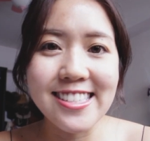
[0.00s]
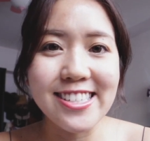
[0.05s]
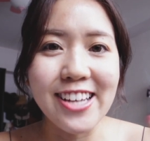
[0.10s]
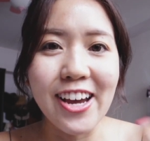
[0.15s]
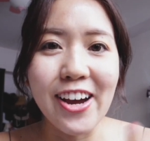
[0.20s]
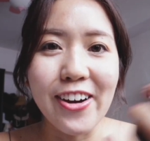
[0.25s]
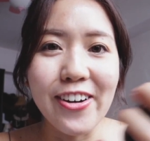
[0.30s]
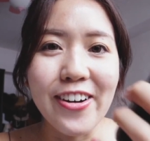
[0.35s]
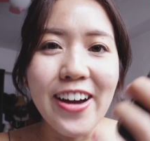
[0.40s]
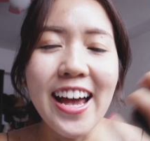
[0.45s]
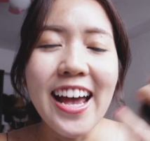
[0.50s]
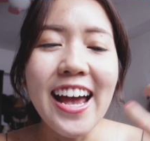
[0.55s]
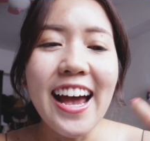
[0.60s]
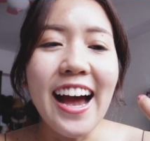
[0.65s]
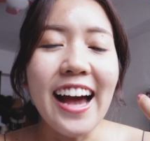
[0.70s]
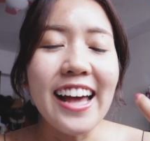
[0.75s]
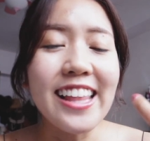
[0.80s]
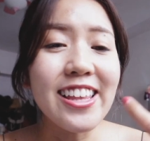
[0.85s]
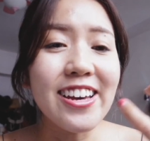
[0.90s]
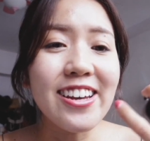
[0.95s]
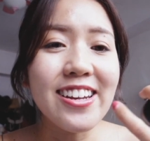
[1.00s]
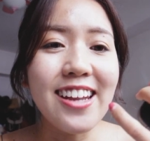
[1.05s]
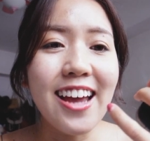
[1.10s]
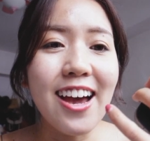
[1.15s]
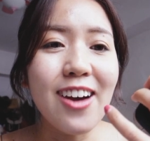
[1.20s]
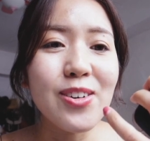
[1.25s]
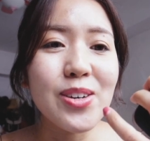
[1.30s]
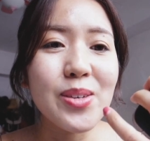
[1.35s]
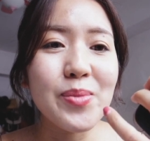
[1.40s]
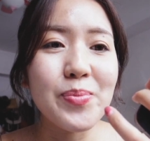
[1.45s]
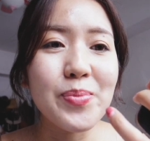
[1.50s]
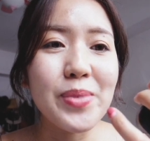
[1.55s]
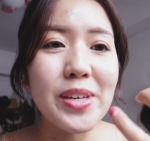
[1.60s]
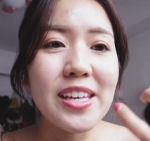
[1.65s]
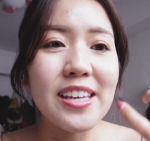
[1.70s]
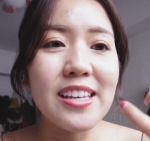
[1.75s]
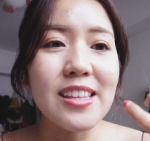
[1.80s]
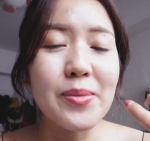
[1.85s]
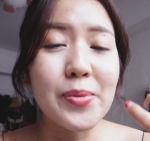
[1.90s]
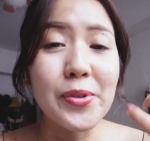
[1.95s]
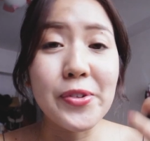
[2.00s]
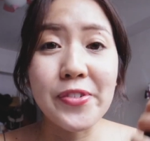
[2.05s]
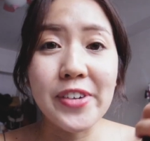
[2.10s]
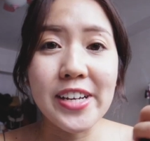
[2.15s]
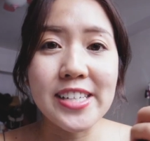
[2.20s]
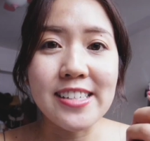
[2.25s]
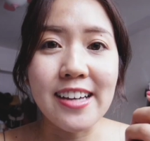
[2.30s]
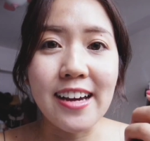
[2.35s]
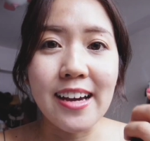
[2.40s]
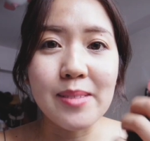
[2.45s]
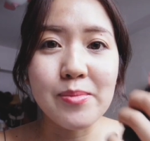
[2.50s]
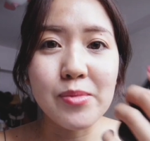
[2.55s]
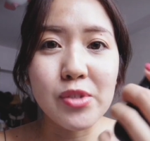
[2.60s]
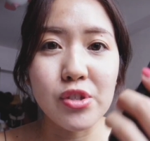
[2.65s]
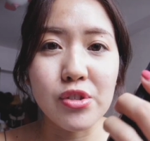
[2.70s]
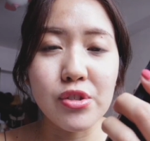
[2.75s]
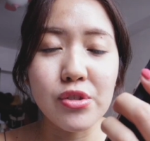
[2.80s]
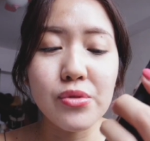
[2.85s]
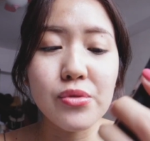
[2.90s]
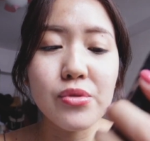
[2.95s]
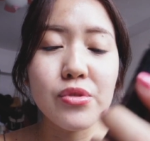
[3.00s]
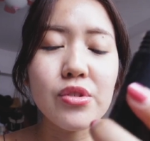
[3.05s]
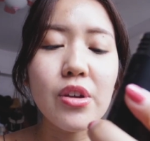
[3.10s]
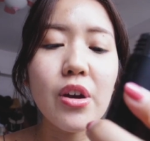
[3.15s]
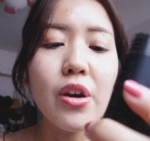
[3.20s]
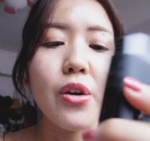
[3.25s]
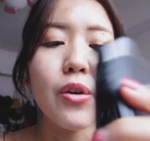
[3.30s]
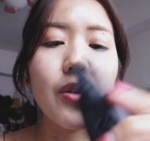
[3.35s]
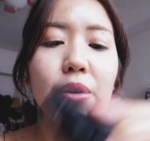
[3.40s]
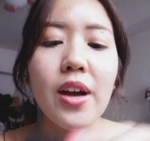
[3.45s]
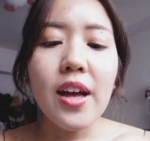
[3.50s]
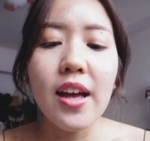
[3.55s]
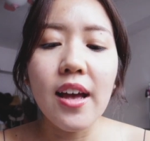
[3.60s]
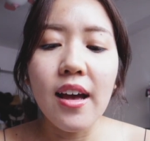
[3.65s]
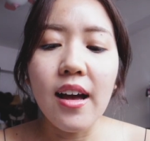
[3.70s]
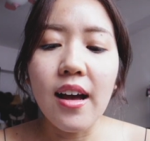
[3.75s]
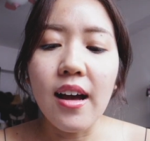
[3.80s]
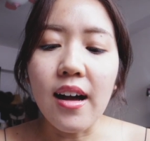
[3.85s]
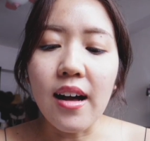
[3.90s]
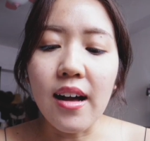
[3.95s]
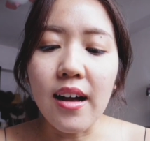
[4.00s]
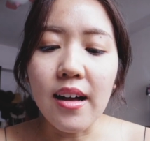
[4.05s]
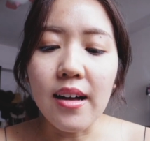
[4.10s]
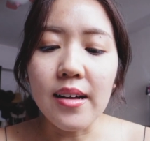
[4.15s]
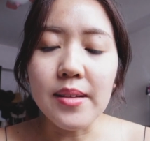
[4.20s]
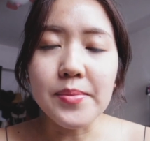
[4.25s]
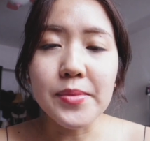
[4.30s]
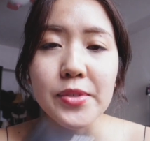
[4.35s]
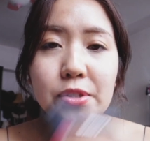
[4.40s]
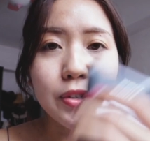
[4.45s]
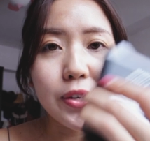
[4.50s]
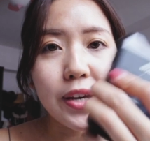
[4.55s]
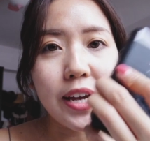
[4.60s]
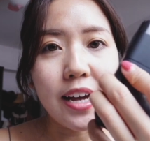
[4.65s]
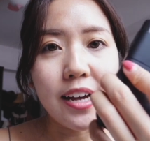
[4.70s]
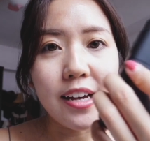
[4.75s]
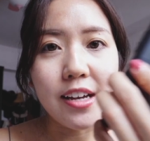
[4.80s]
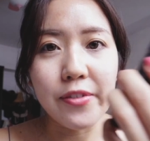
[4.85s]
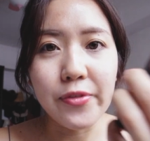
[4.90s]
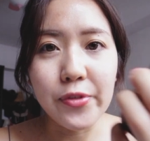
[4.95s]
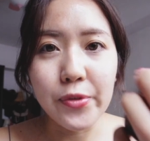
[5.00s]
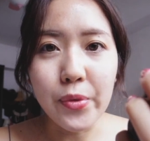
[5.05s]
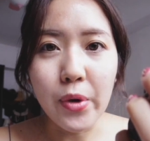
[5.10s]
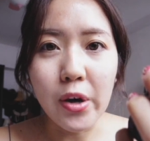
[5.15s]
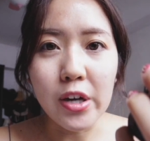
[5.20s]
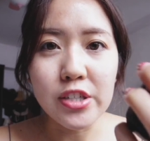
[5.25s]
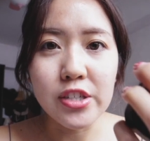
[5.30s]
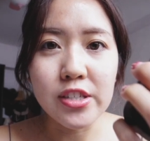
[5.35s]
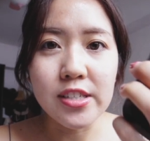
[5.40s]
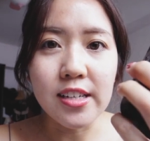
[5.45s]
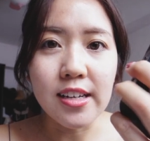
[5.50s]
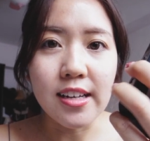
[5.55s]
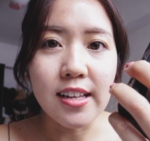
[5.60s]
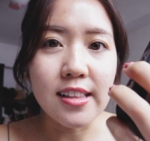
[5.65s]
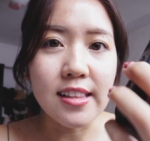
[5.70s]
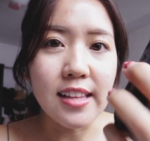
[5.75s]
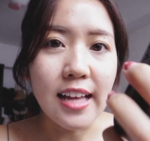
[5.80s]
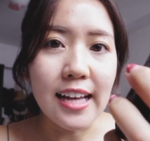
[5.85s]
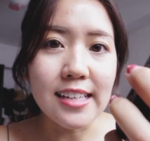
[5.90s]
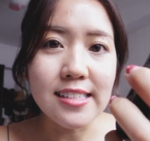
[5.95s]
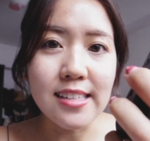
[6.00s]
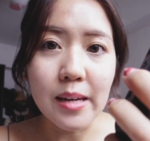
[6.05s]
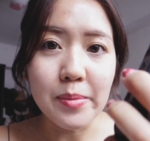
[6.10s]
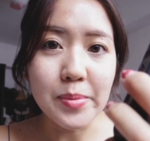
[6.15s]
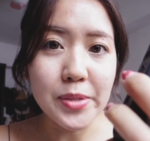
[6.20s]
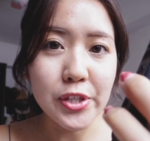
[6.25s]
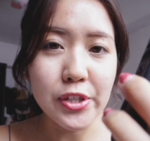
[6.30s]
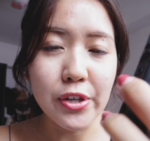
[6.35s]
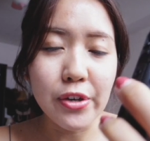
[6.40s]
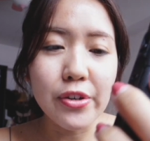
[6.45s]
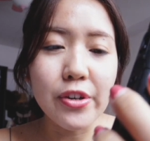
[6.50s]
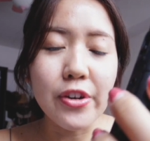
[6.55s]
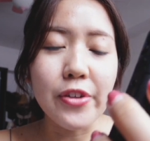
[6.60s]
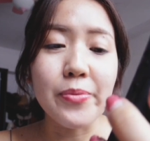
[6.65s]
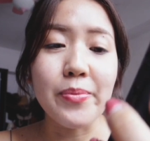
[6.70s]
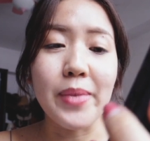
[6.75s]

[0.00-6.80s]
so I thought now would be the perfect time to do so um, so yeah if you watched the last episode of